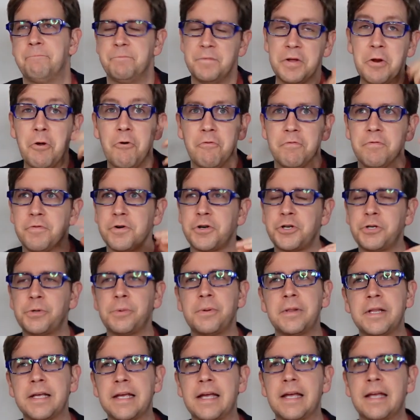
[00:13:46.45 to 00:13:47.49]

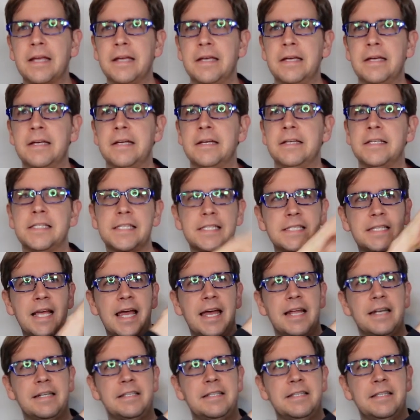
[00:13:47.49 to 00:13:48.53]
virtually
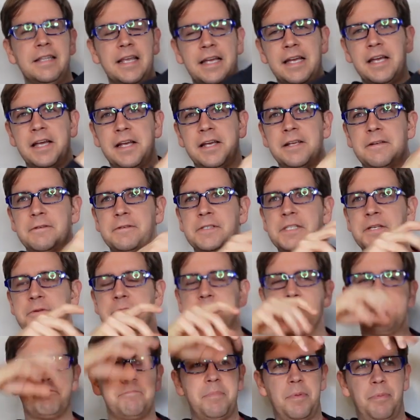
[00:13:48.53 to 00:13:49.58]
set like
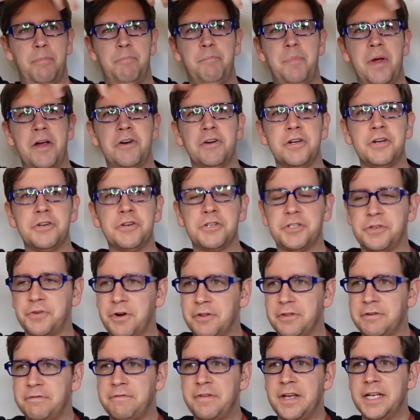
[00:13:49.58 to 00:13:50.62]
some barriers
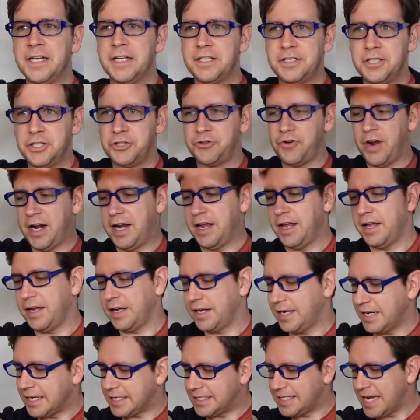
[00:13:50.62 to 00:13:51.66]
around the phoenix to try to
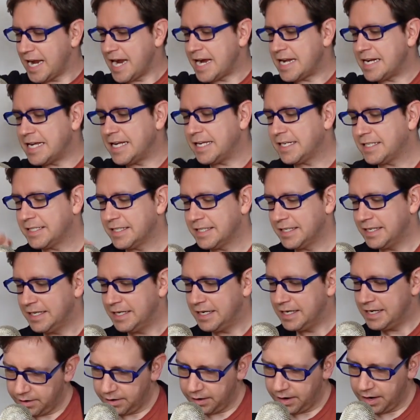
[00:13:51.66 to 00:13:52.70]
contain it.
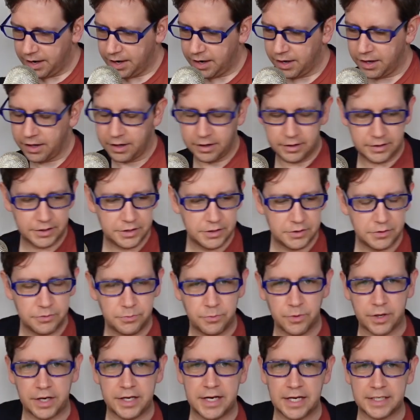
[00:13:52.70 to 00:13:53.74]
And
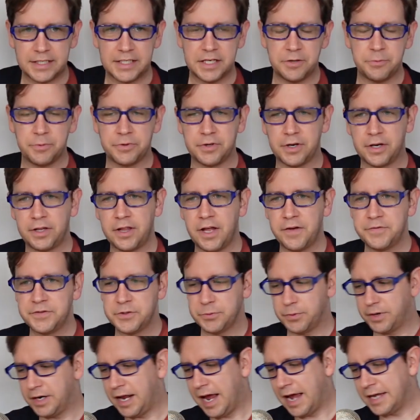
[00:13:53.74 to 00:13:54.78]
we're connected in with our gloves,
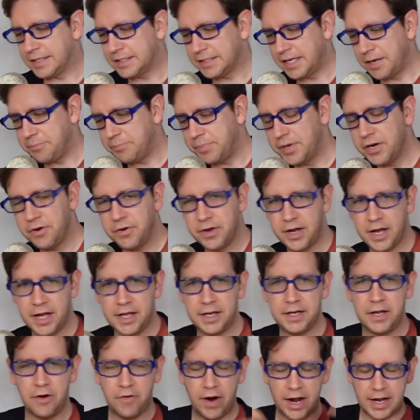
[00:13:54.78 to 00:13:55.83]
so we're going to ask
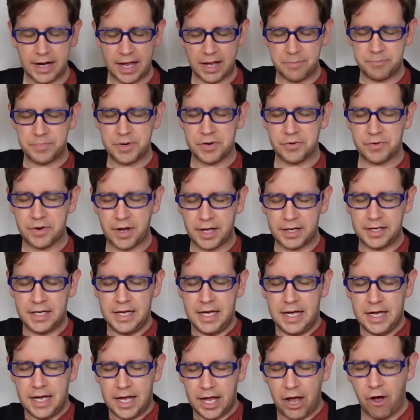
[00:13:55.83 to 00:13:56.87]
Empyrean. All right, Empyrean,
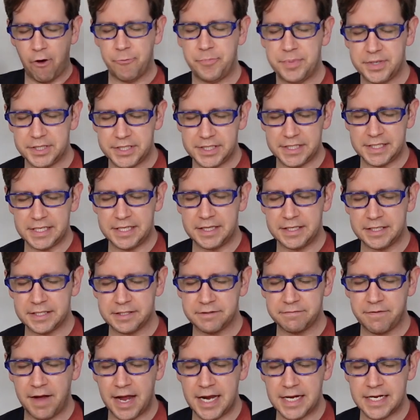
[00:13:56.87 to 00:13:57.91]
help us in this
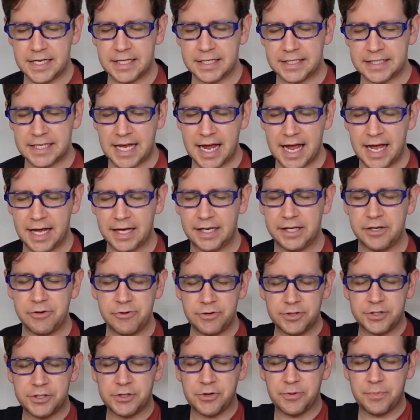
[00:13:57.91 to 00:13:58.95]
fight, in this hack.
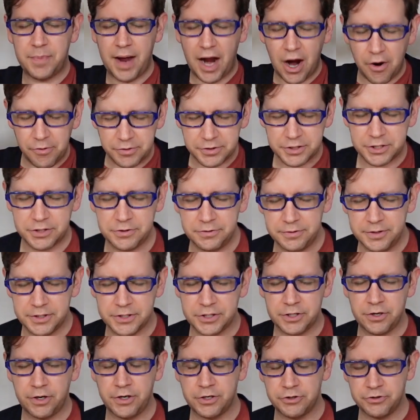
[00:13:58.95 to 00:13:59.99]
Use your powers through the
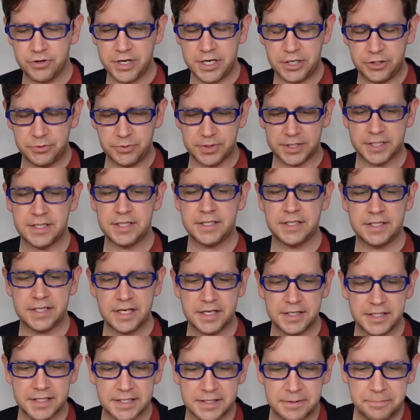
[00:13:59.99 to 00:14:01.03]
circuitry to assist
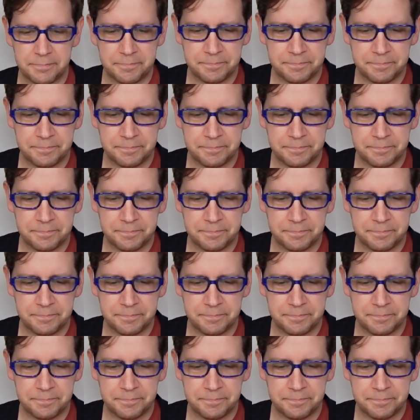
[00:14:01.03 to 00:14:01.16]
us.